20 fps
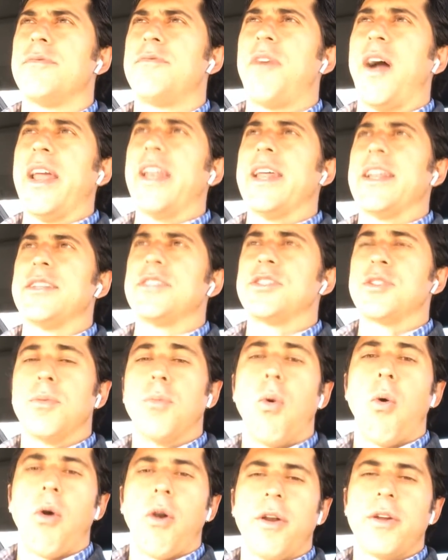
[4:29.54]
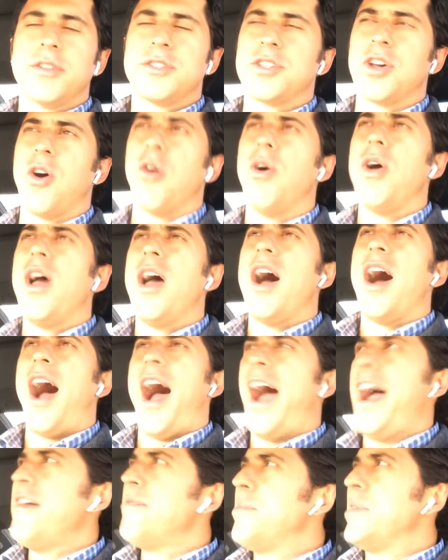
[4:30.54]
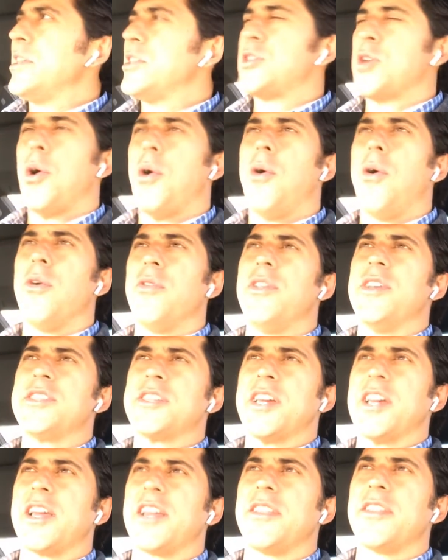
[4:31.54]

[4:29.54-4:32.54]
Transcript: fight it some more. So I've been told this